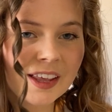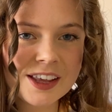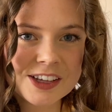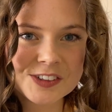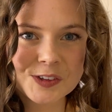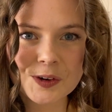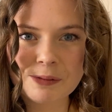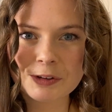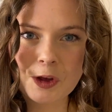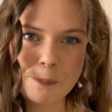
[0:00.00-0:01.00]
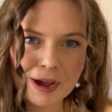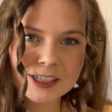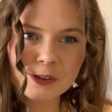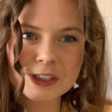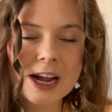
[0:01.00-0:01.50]
So I'm going to go back
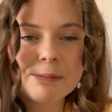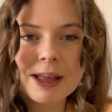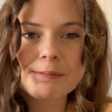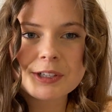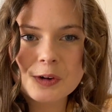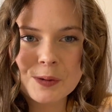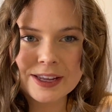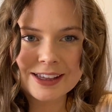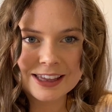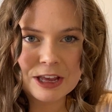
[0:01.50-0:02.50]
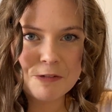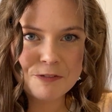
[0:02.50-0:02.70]
to a time lapse, quickly